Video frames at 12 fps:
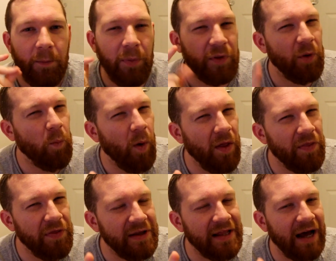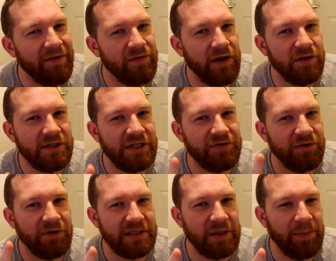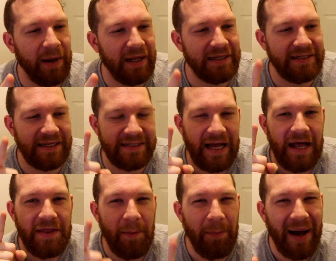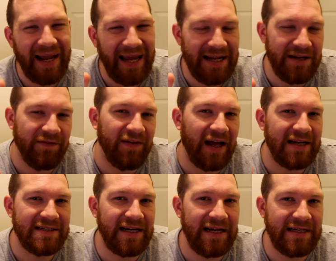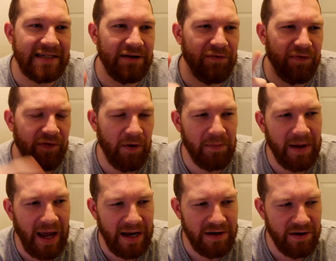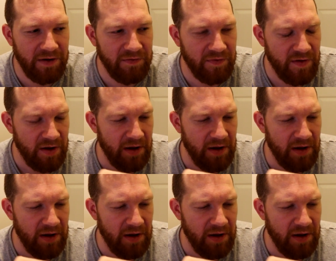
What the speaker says: But the one thing that I've noticed from Crystal Palace is the back end of last season, from kind of